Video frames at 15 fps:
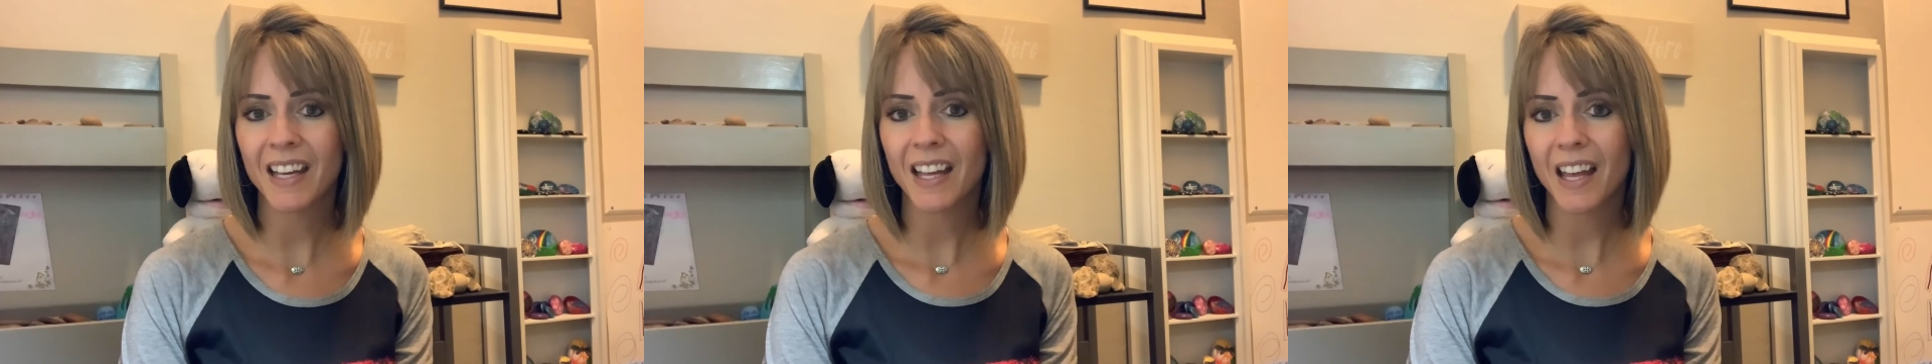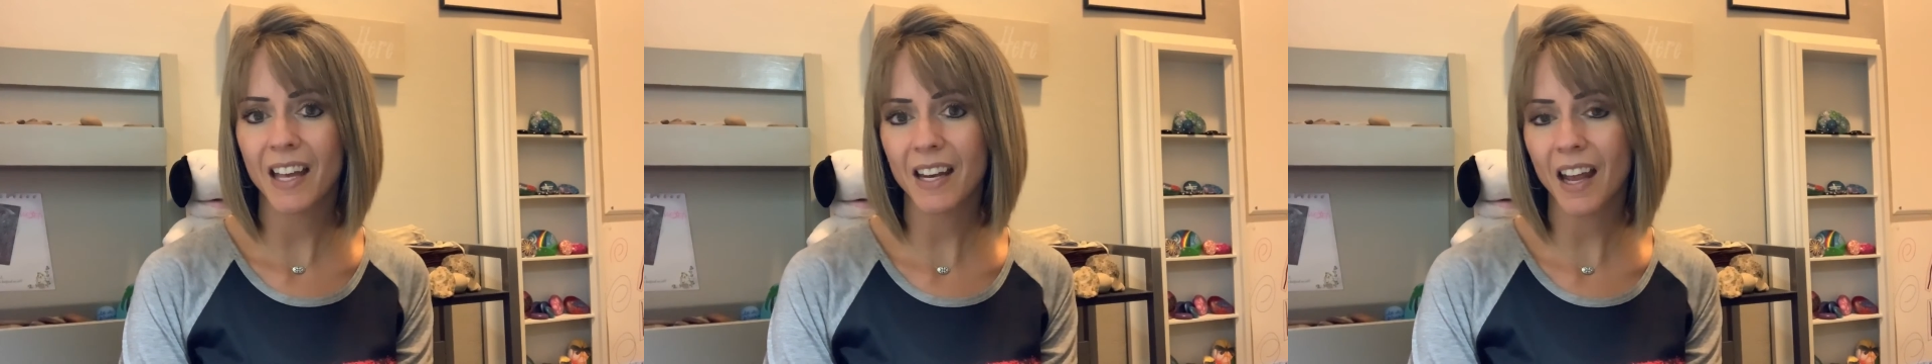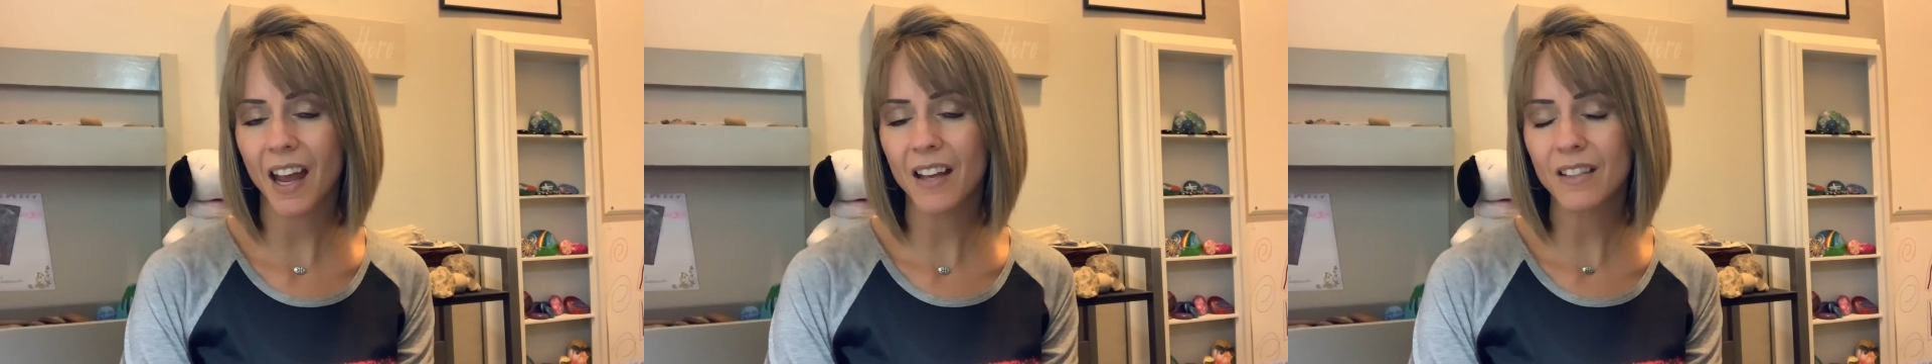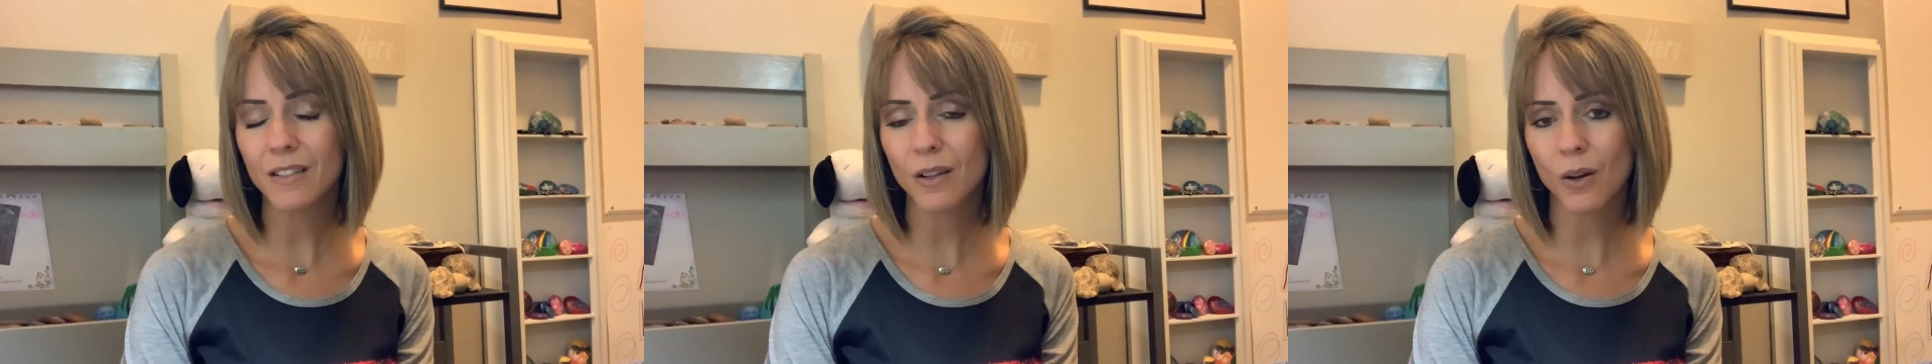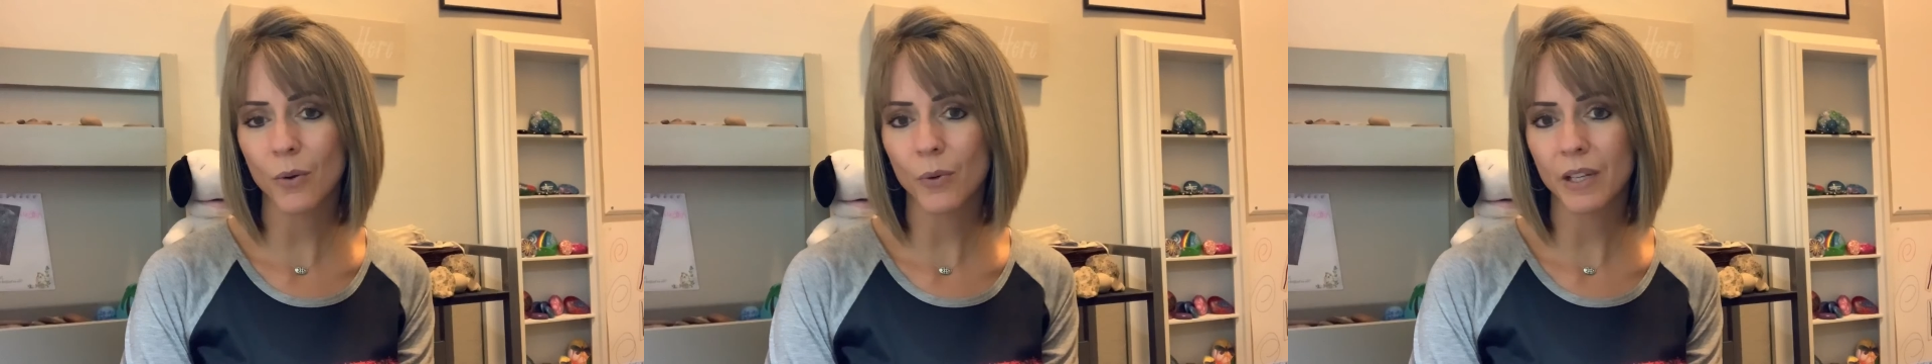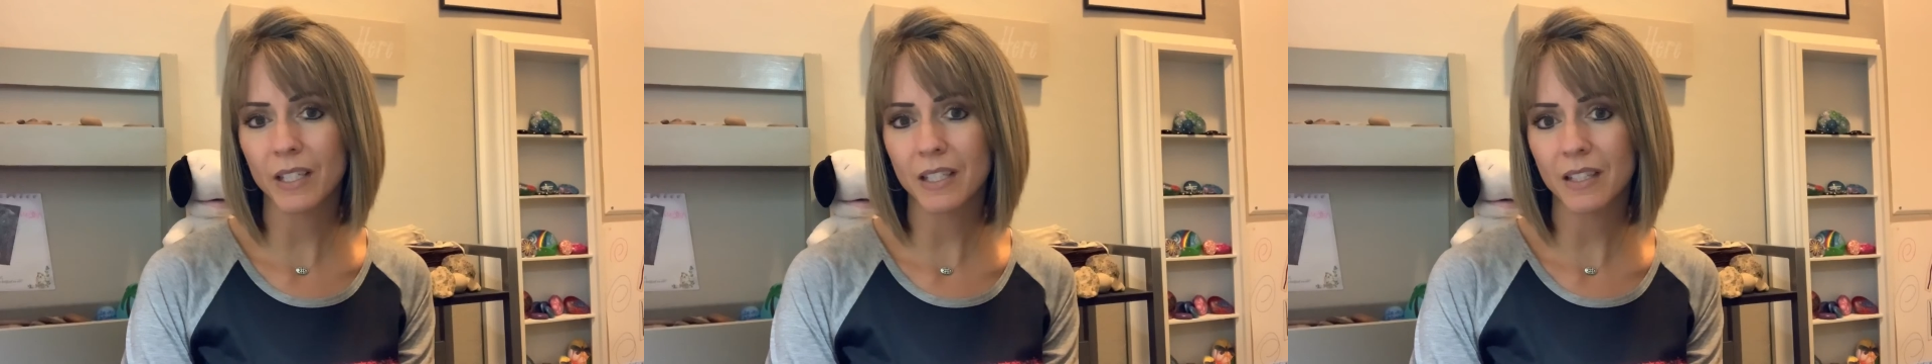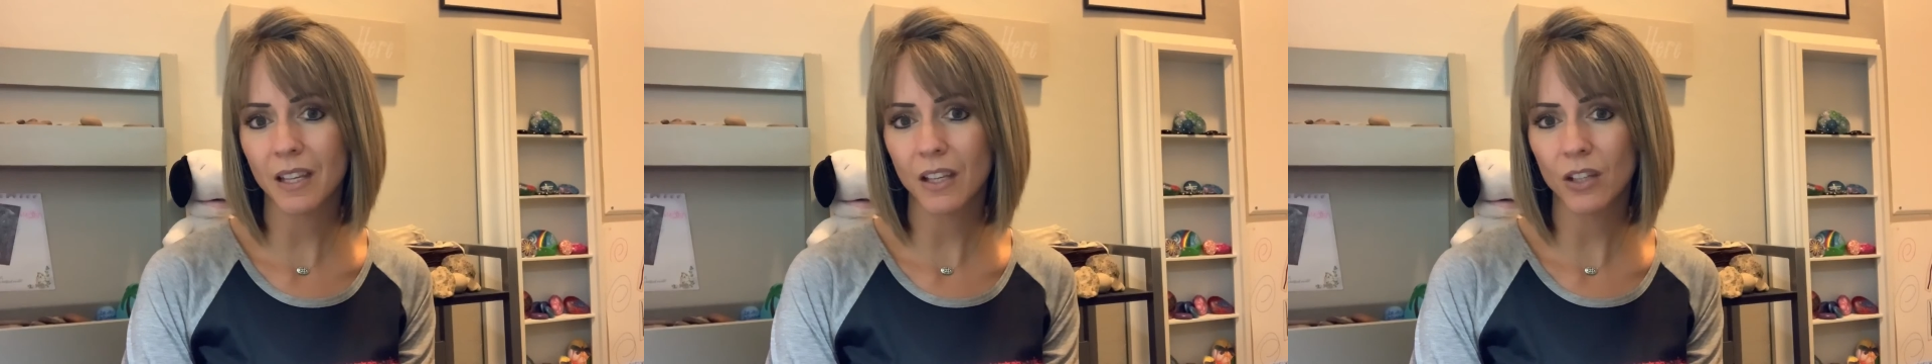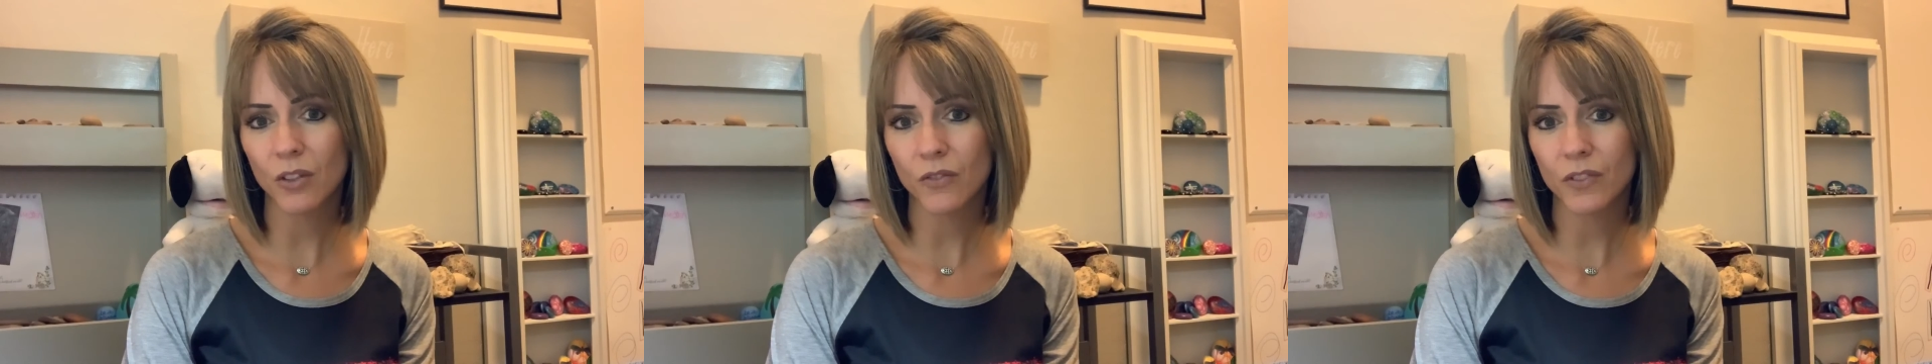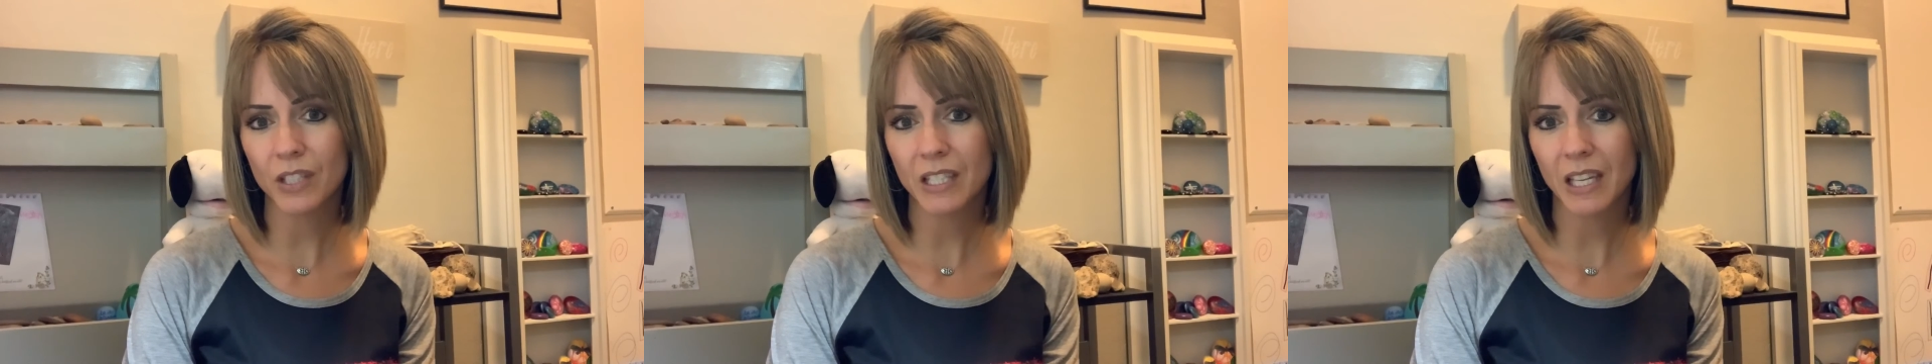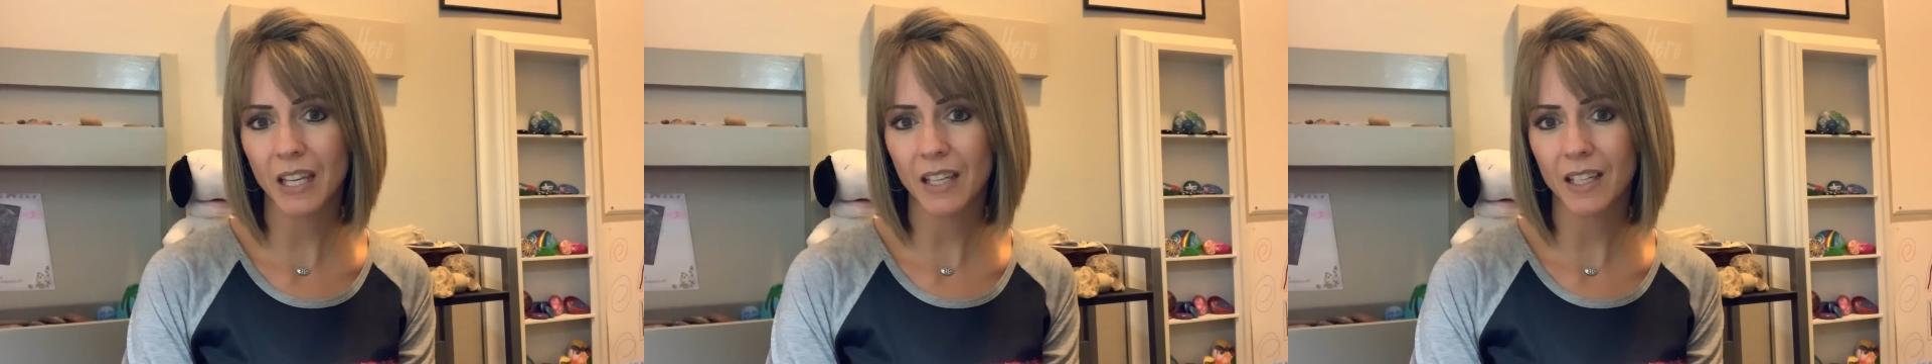and as always, thank you for
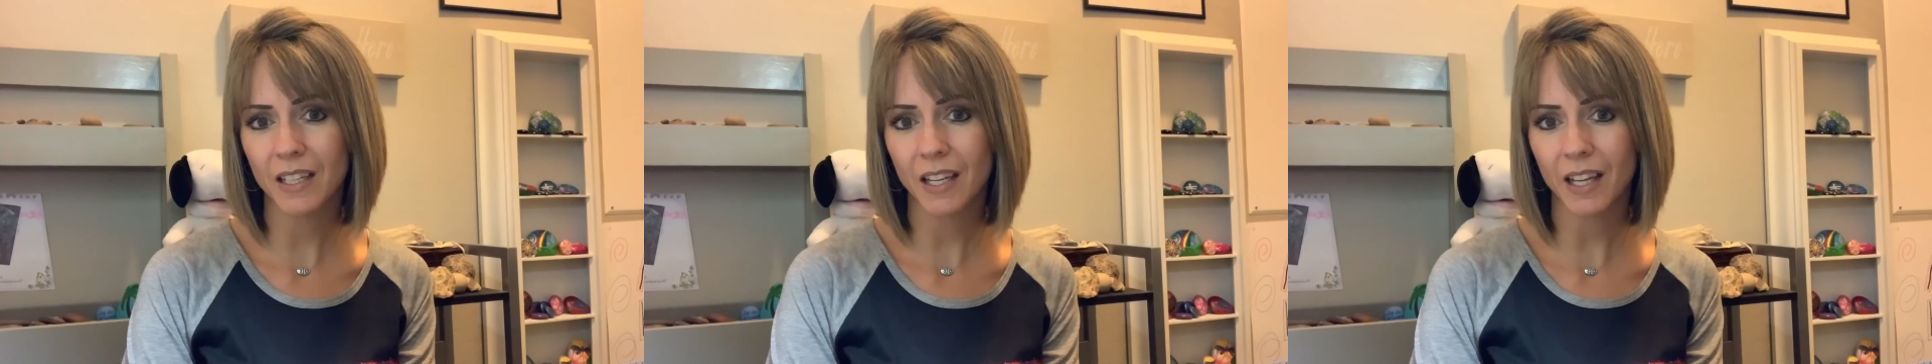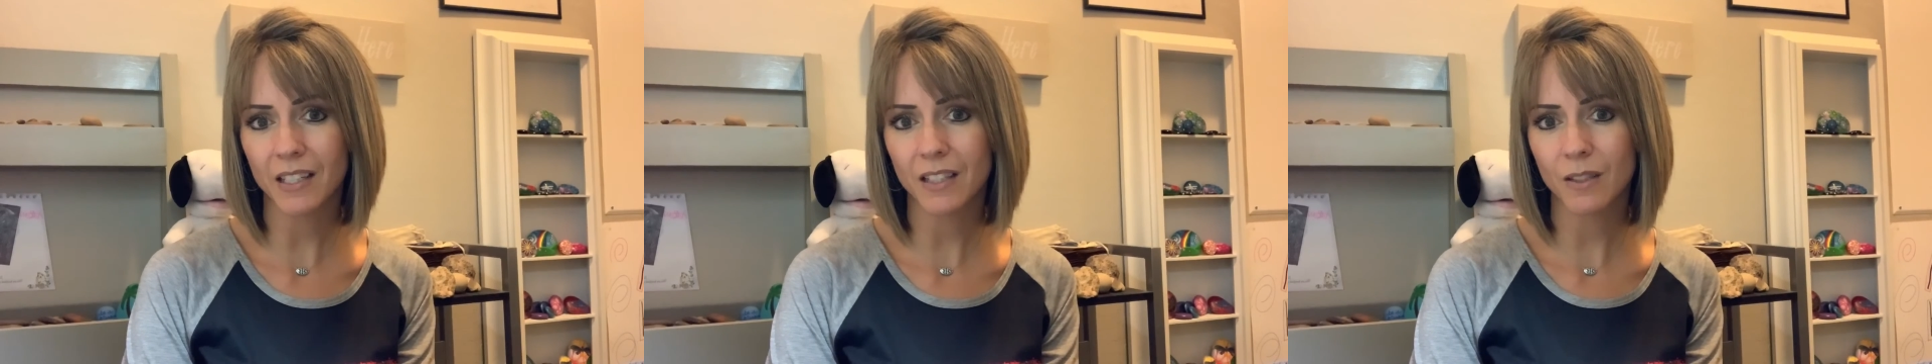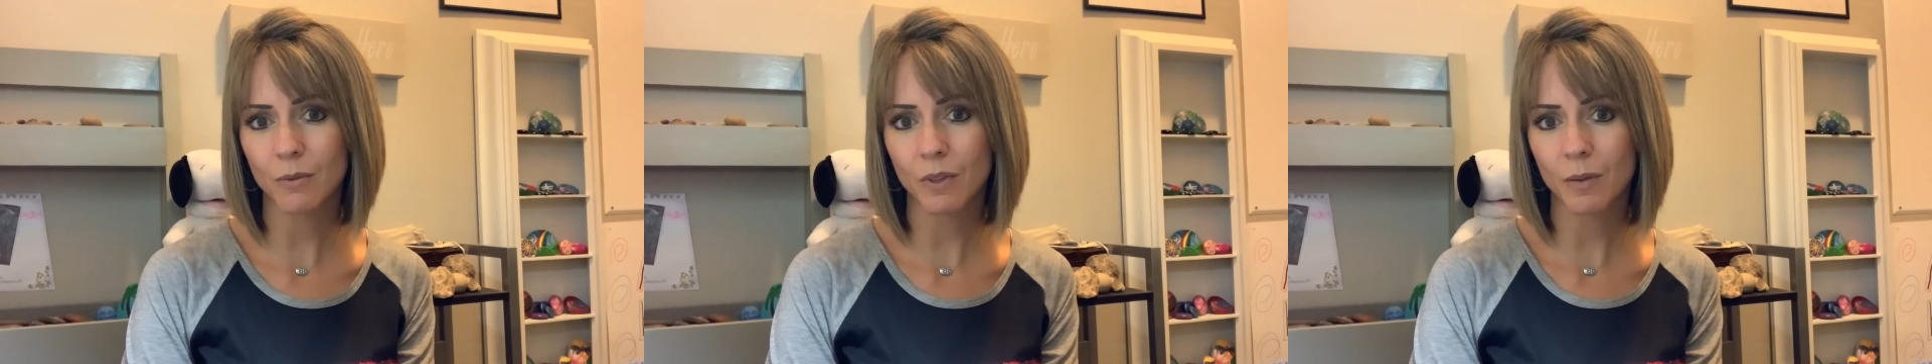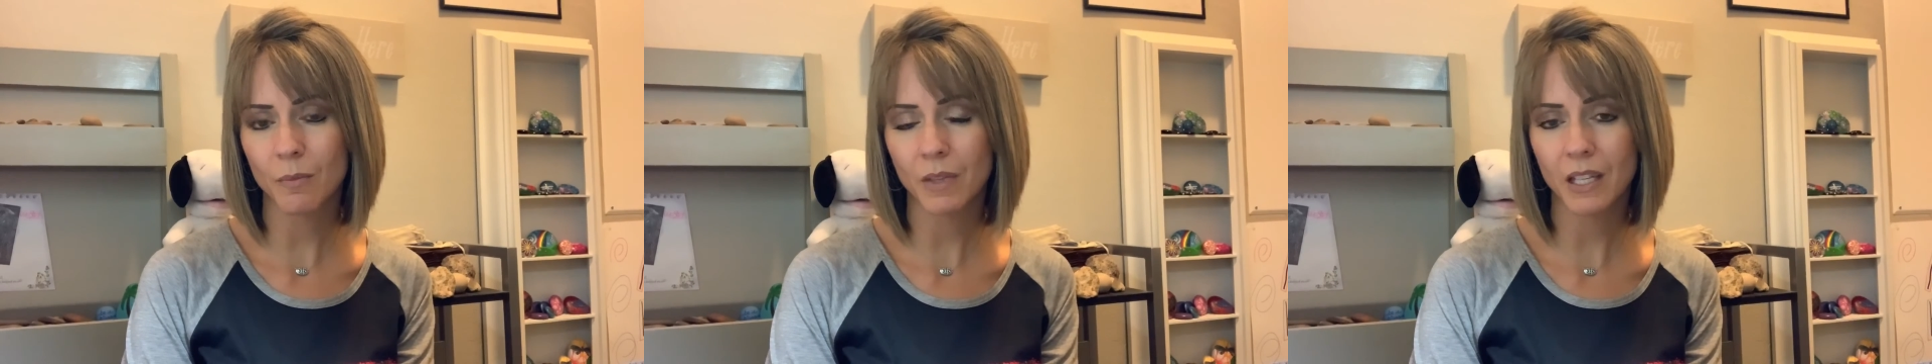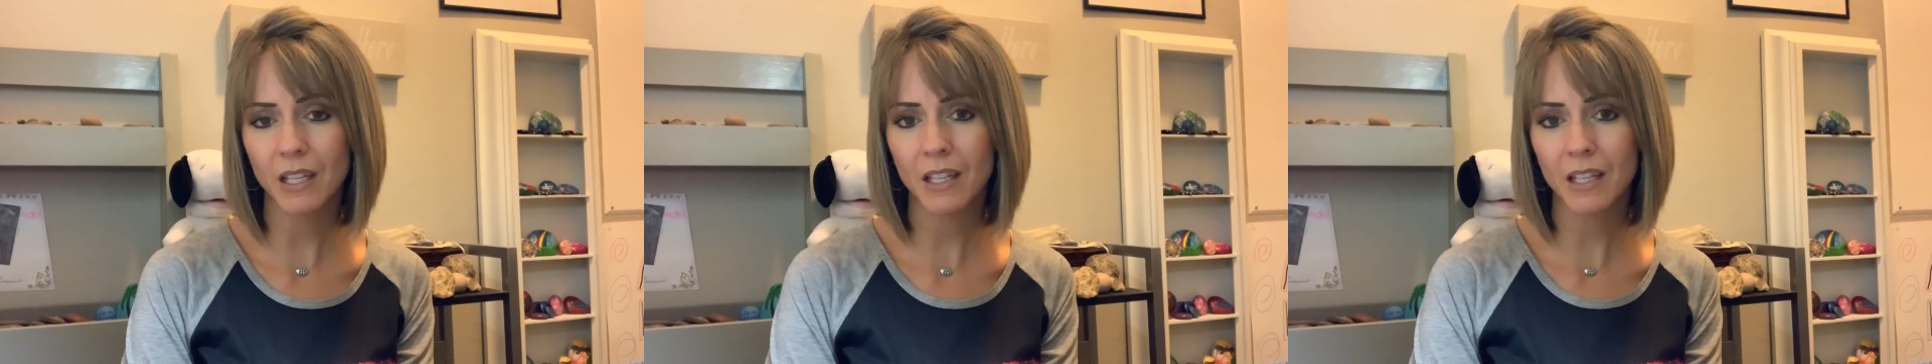staying connected with me